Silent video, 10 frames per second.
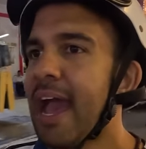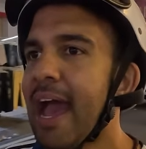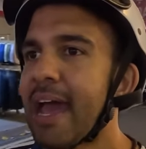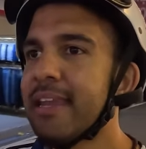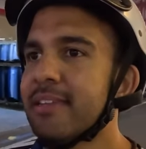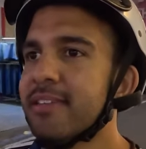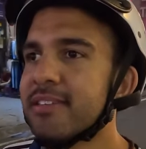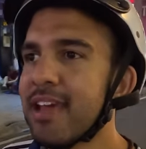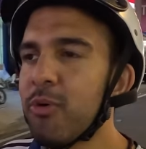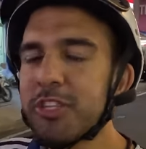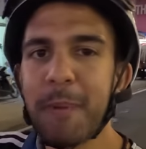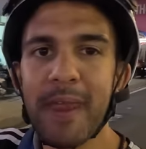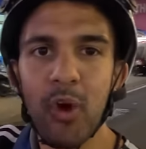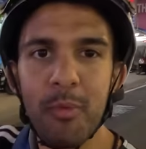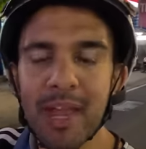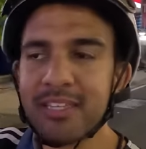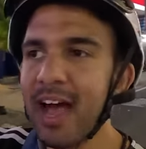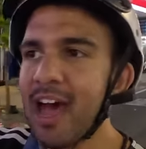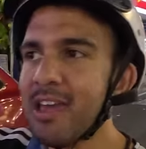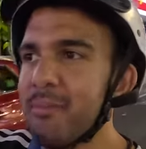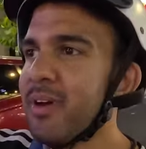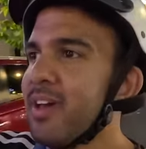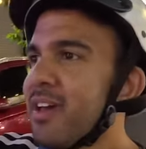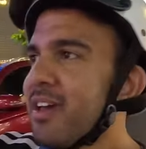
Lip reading: And I would spend all my time